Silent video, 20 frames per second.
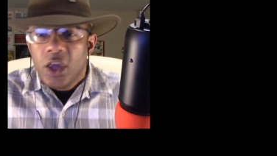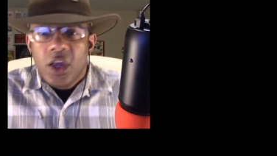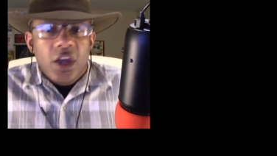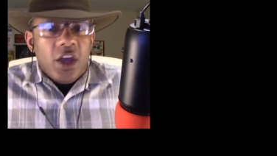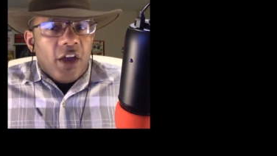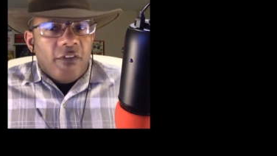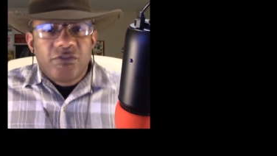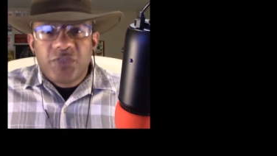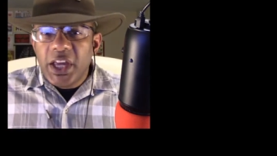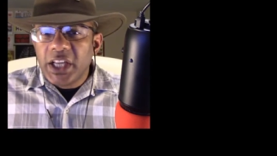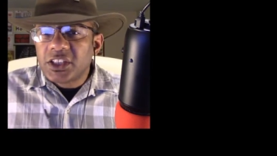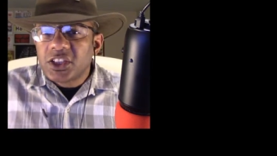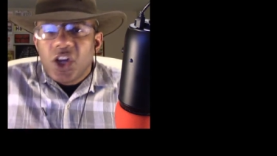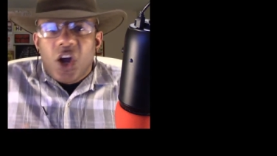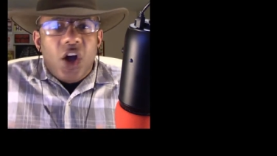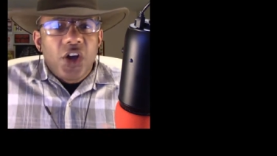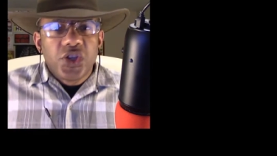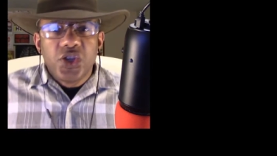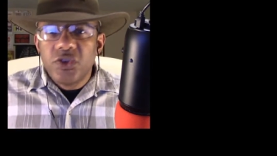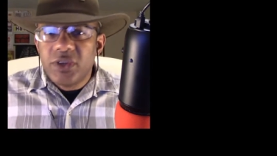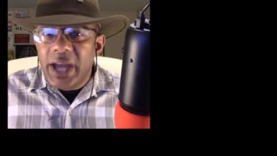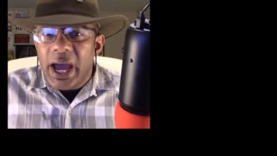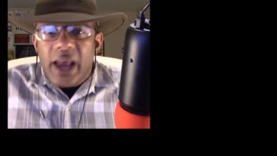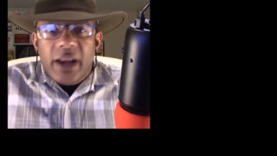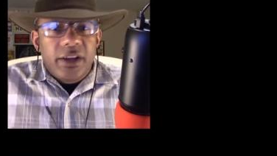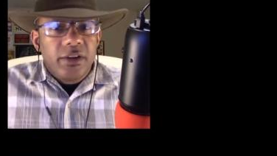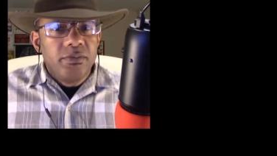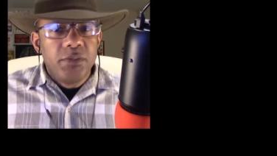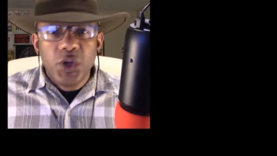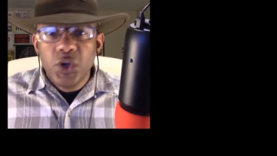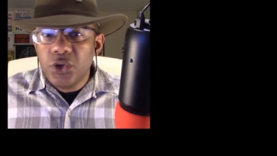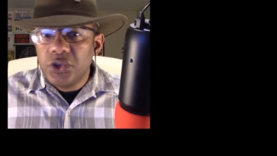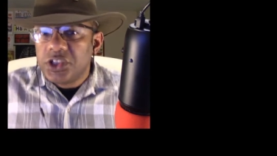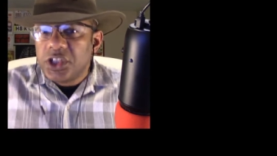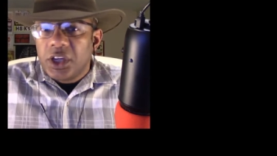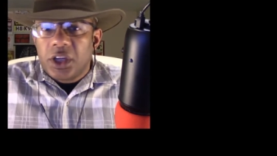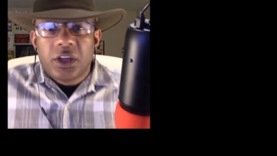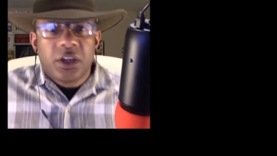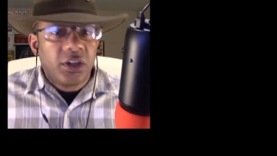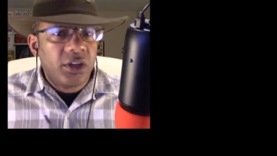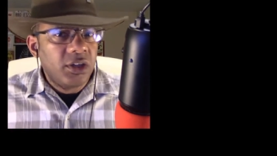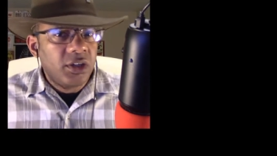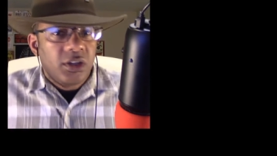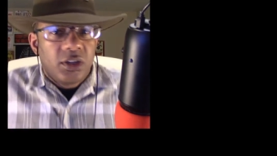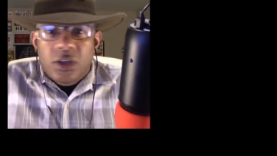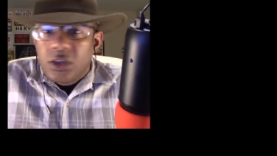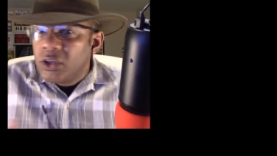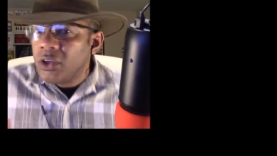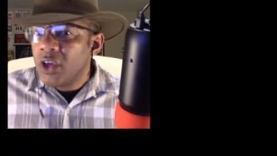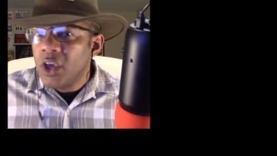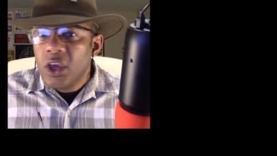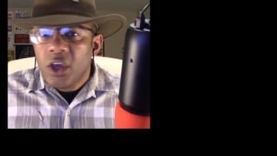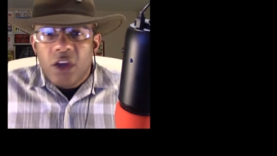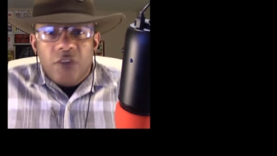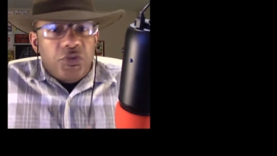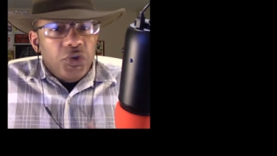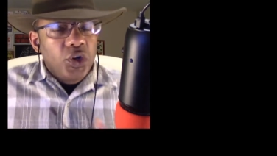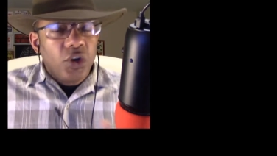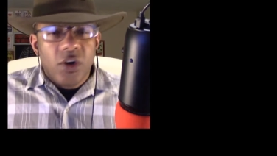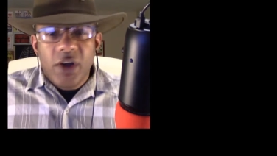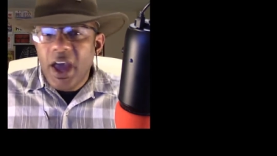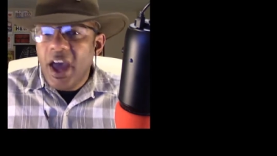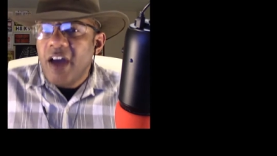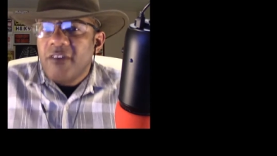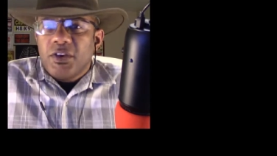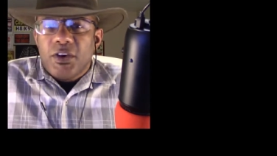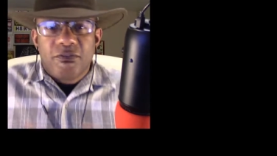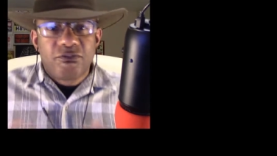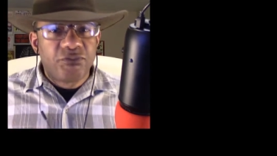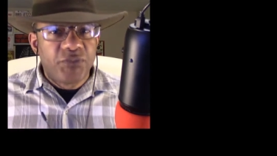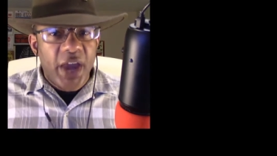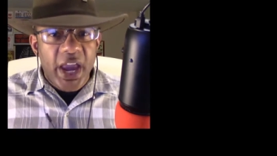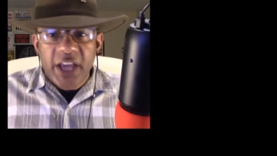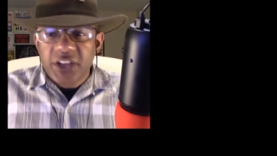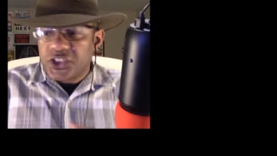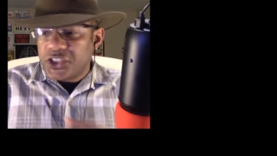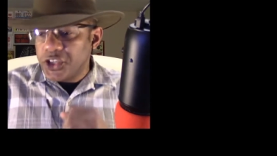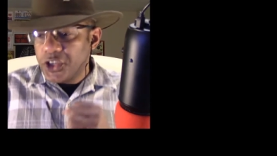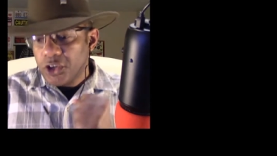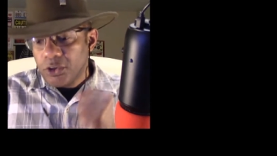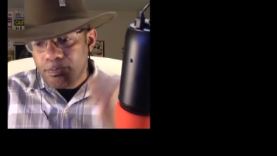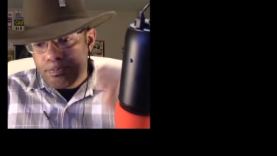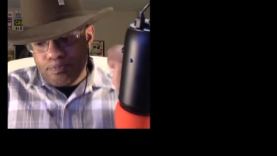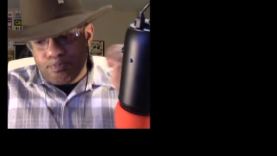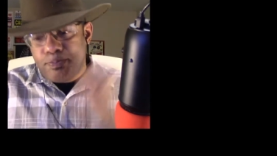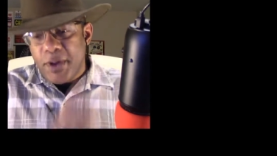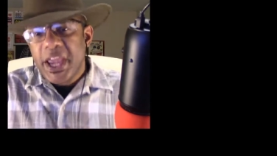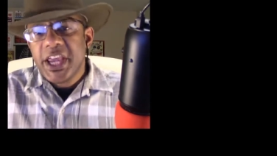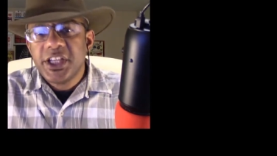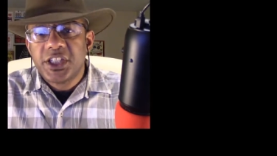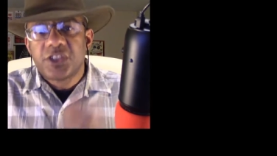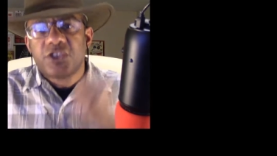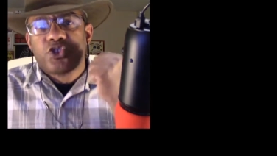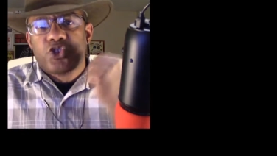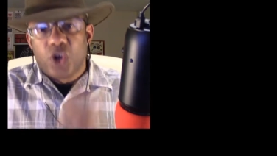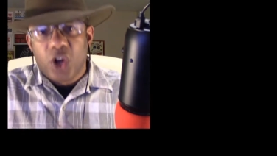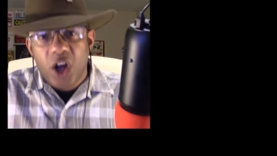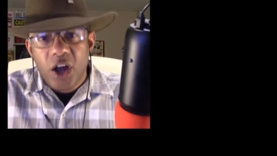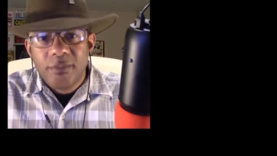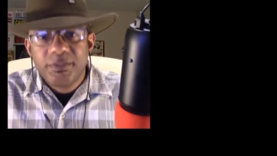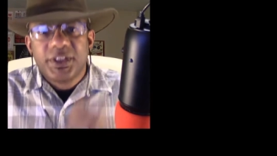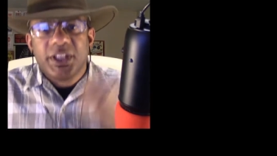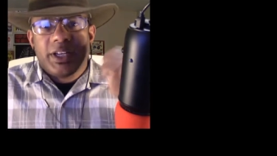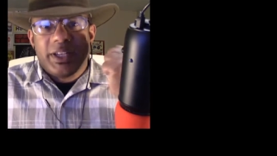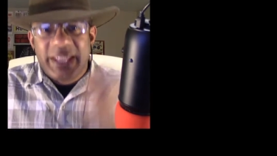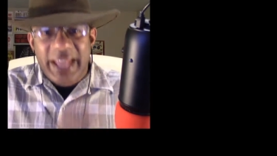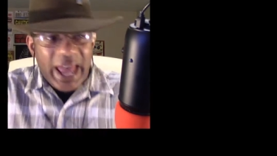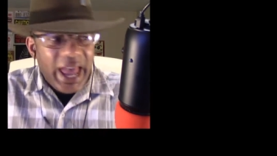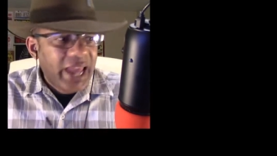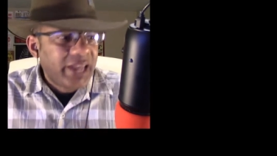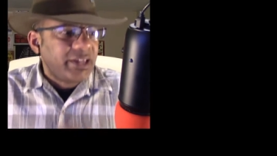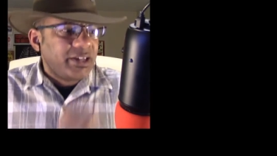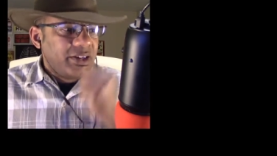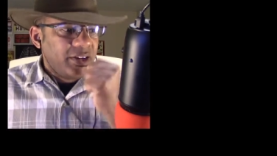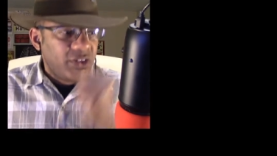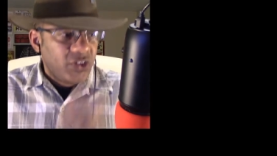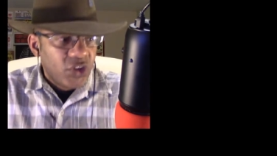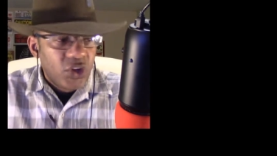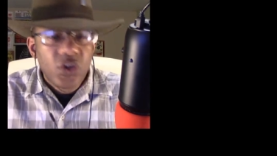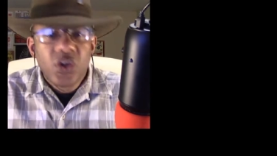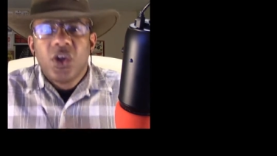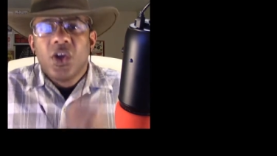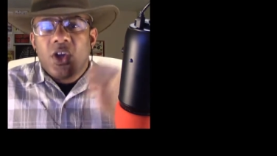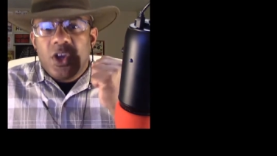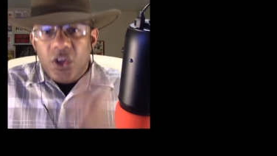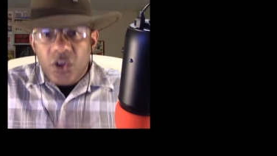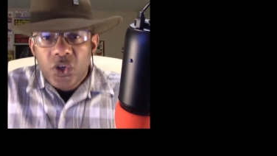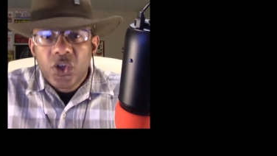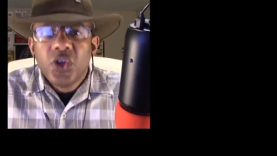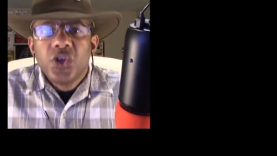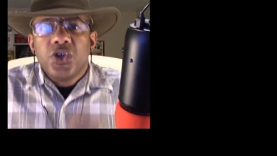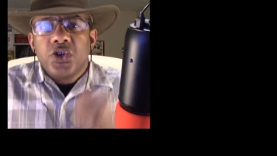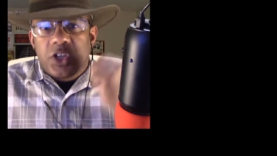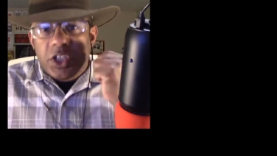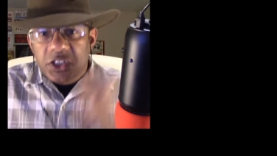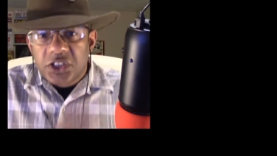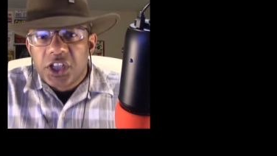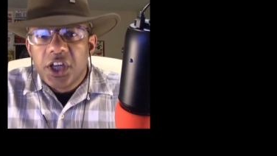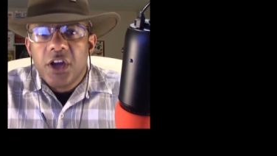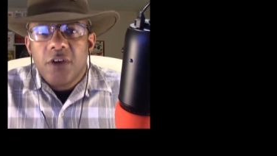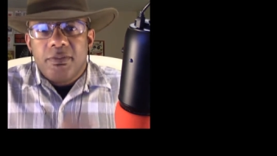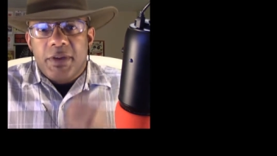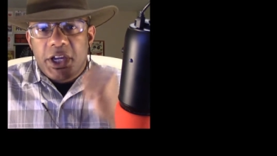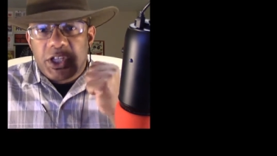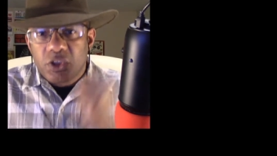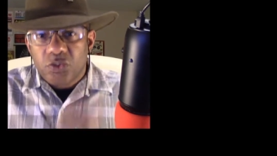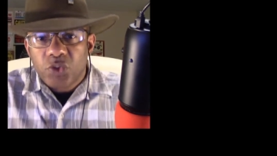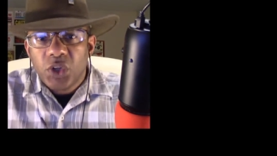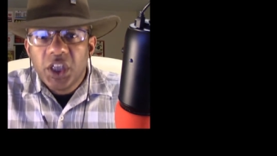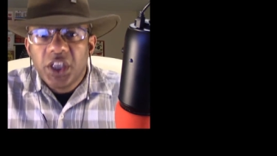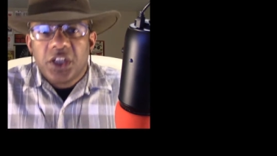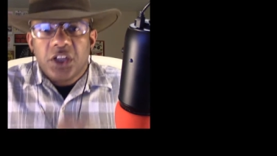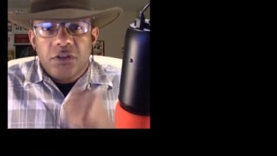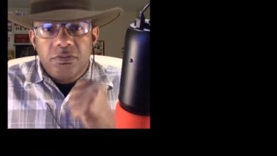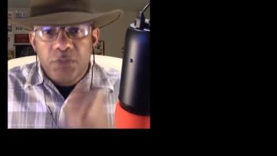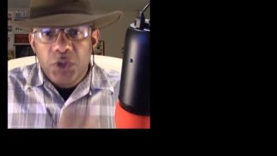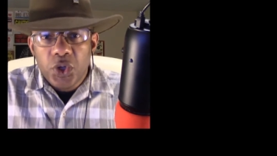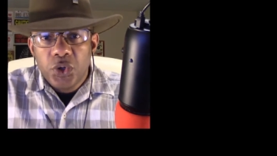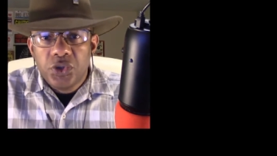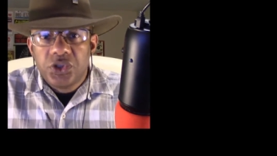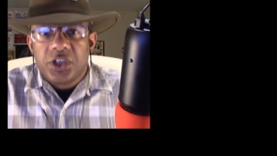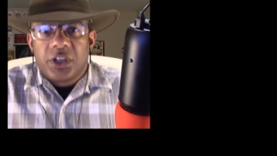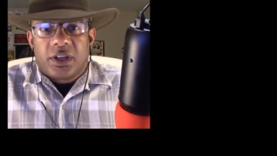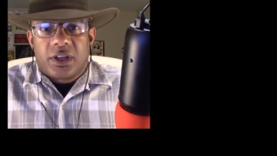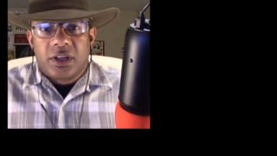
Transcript: If that's all you got in music, if you don't have a fancier bass drum than that, you can still make some really good music.